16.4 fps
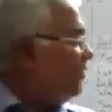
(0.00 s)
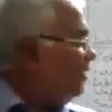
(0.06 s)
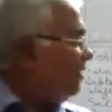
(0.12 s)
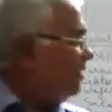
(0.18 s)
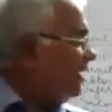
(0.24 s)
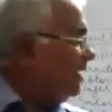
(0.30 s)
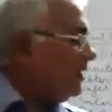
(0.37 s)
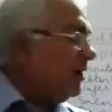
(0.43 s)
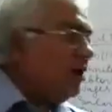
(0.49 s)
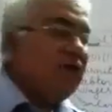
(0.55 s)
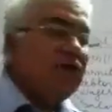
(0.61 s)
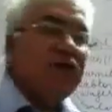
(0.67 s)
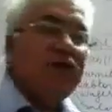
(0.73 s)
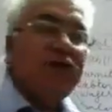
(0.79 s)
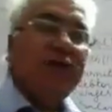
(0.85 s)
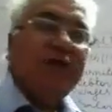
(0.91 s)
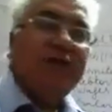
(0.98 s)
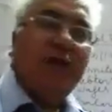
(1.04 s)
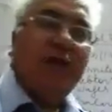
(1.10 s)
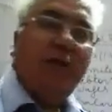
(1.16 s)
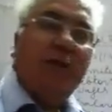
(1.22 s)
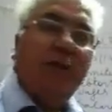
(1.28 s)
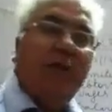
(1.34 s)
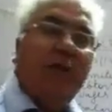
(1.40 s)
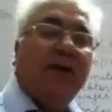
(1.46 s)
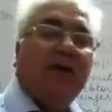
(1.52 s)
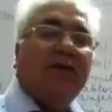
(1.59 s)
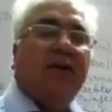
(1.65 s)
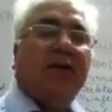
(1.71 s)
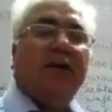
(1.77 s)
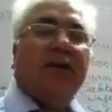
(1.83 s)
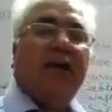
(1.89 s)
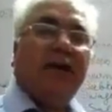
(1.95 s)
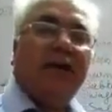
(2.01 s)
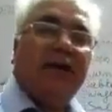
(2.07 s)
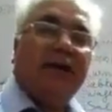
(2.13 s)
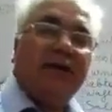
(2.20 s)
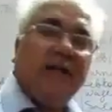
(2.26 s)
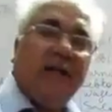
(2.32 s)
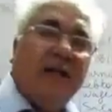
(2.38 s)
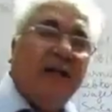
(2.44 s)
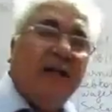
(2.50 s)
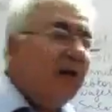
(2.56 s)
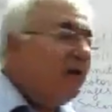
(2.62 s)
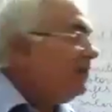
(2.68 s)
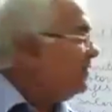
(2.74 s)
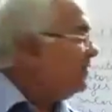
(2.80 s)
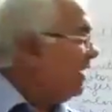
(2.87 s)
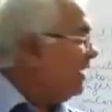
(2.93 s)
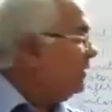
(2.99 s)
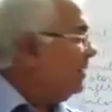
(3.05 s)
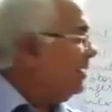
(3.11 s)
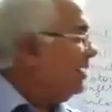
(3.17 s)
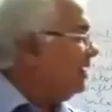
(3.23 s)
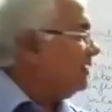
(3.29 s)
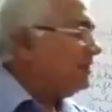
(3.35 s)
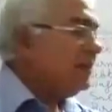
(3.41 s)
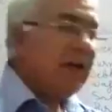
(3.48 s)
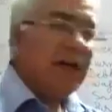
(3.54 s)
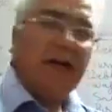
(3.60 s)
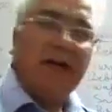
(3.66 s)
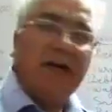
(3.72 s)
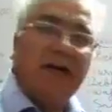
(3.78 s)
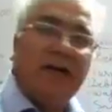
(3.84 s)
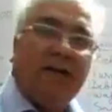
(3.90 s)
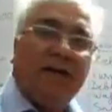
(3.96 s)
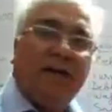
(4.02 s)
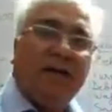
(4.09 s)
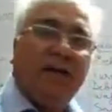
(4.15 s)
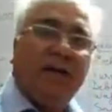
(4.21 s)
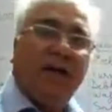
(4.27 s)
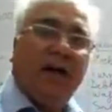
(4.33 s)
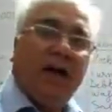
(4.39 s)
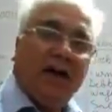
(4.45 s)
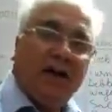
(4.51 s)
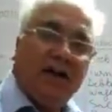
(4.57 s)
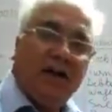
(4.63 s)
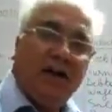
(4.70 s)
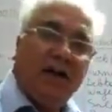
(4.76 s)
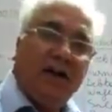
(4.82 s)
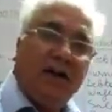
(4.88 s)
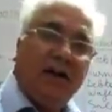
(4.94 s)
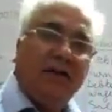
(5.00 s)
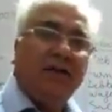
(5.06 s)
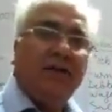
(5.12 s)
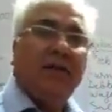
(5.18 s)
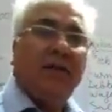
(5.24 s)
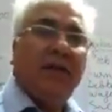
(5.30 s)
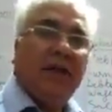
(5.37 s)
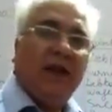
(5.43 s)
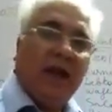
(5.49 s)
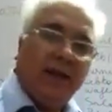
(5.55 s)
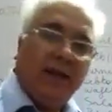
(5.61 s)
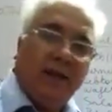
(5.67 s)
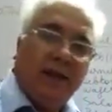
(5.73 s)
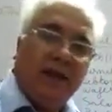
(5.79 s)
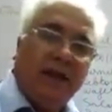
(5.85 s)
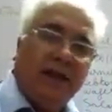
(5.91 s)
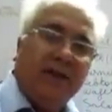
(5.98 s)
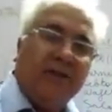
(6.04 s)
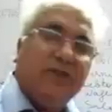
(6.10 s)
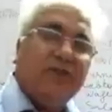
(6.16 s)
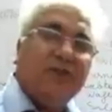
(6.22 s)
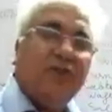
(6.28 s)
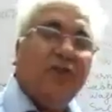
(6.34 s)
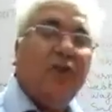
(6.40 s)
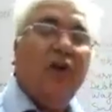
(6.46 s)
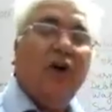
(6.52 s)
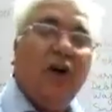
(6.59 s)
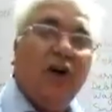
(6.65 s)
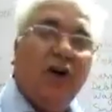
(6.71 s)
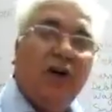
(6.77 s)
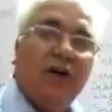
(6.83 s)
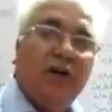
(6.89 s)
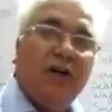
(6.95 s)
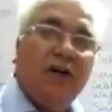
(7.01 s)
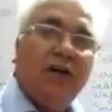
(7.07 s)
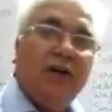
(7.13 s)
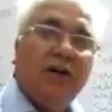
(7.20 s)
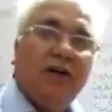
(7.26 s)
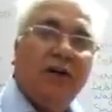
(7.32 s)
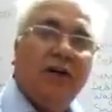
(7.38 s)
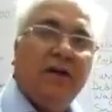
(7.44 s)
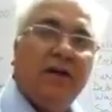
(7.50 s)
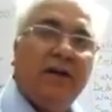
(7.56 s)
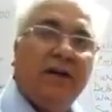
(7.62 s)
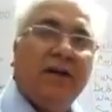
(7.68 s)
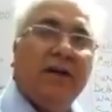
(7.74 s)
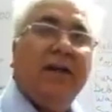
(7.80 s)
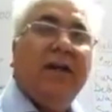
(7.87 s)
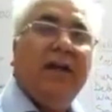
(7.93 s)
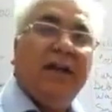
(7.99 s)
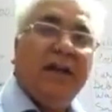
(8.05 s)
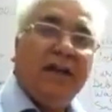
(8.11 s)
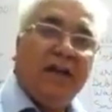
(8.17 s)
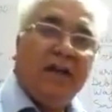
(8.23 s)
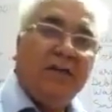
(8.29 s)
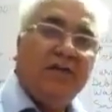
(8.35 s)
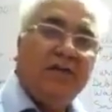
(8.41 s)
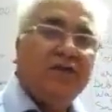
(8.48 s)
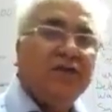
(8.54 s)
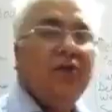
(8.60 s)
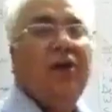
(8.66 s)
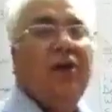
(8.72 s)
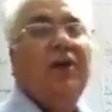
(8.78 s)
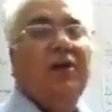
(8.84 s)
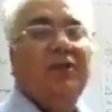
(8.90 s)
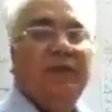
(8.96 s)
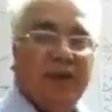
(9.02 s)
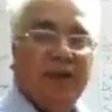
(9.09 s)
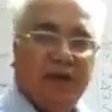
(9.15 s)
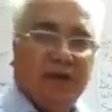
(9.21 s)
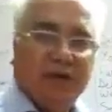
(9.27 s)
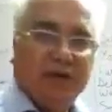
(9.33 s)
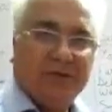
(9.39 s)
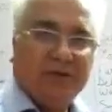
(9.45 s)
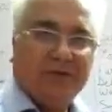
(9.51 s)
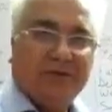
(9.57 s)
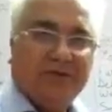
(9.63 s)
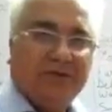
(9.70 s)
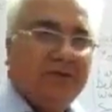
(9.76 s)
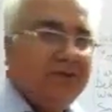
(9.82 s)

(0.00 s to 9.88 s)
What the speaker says: all the accounts which appear on the credit side of trial balance are either liabilities or incomes or revenues.